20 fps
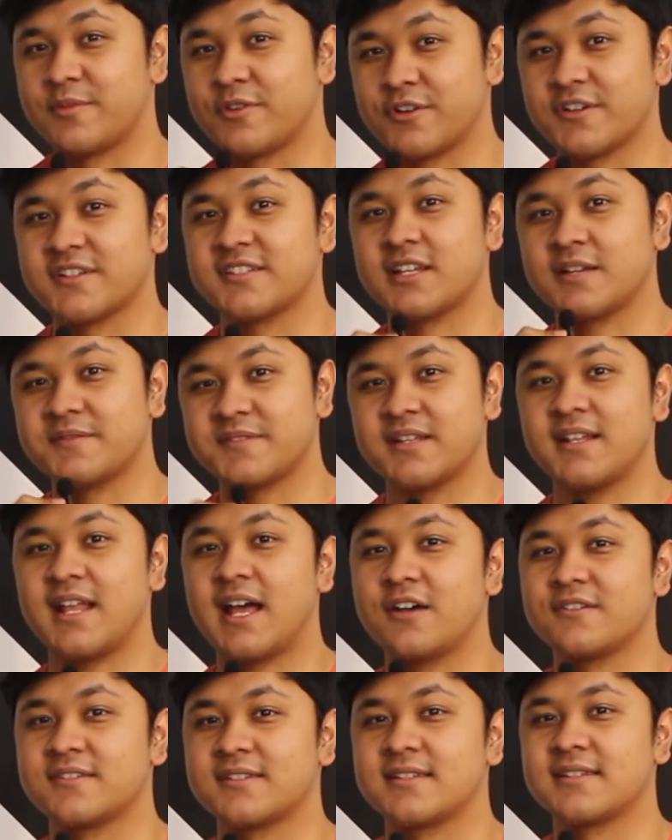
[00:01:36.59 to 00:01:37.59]
because subsale
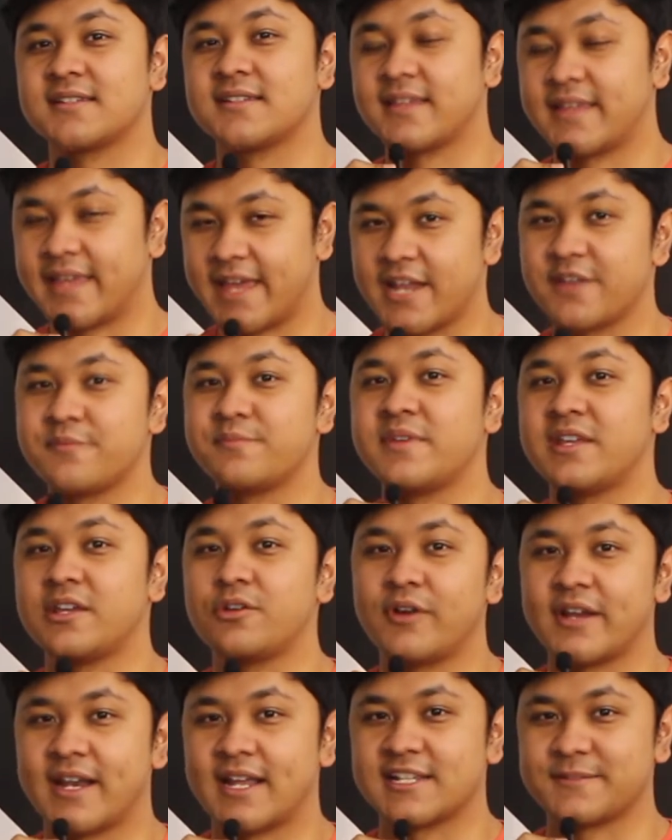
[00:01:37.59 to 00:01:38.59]
houses can be
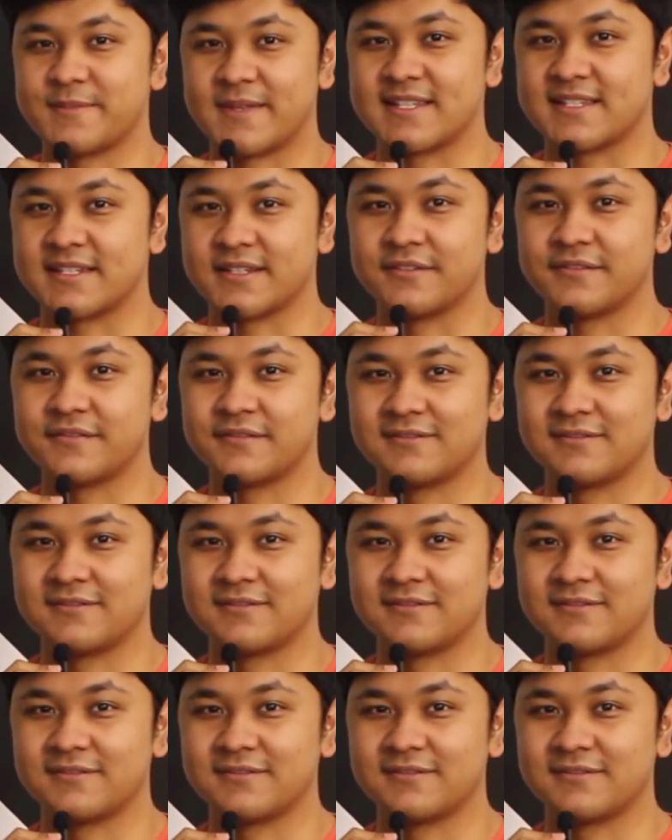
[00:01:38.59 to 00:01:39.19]
quite expensive